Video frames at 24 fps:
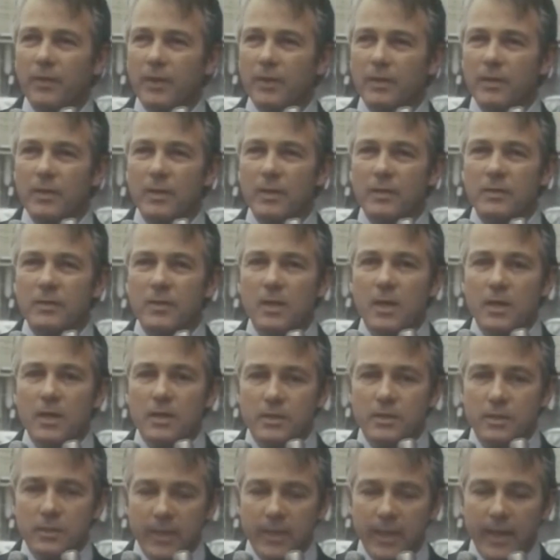standard
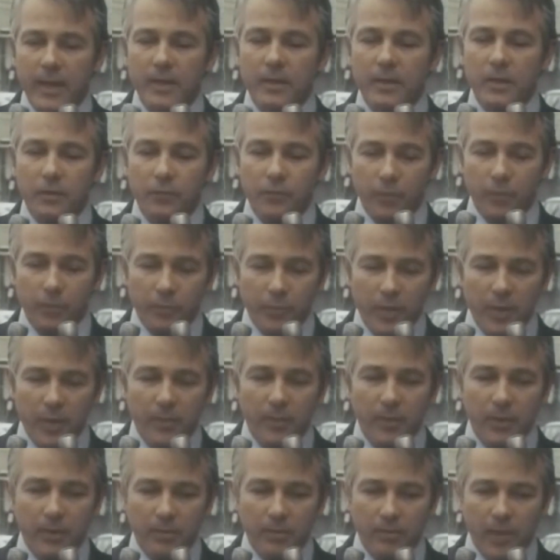for people at my
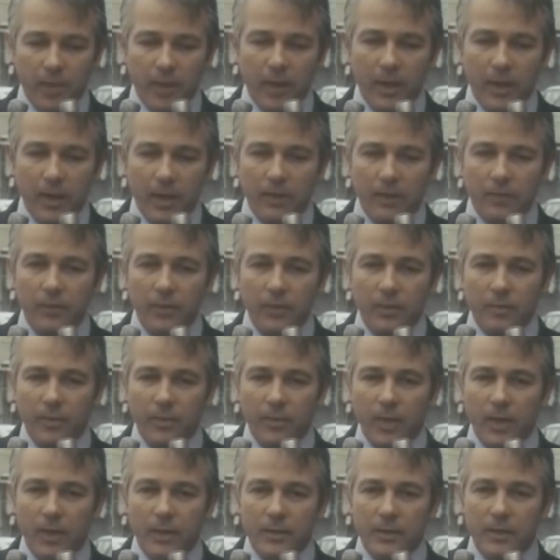level in politics to
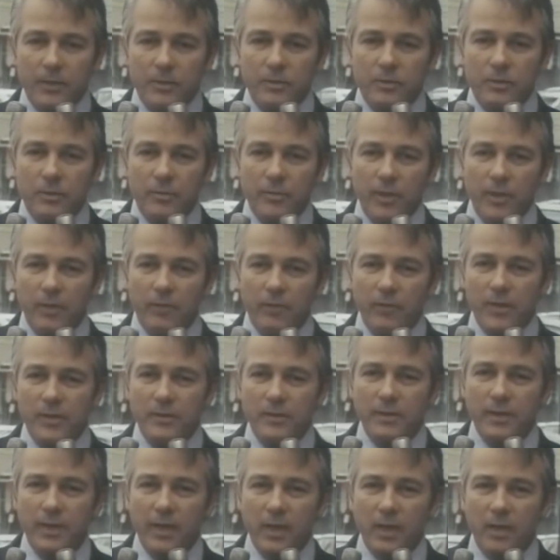be investigated by
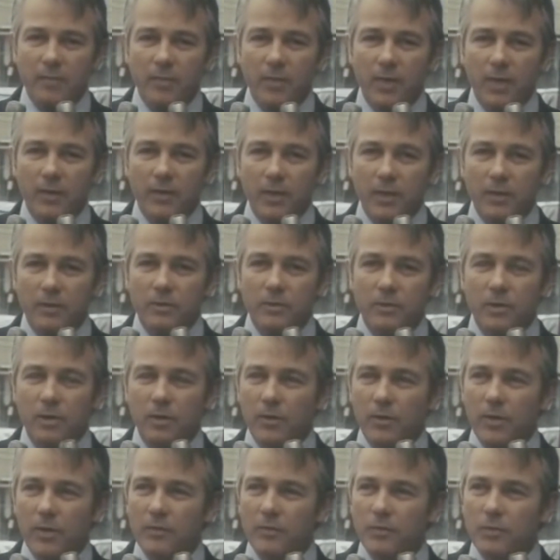the Internal Revenue
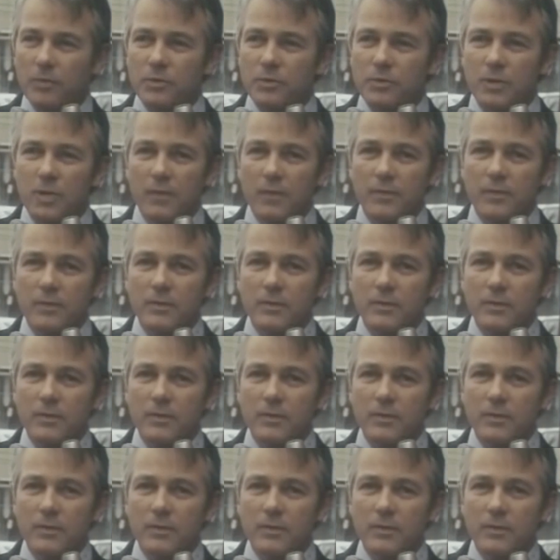Service. It's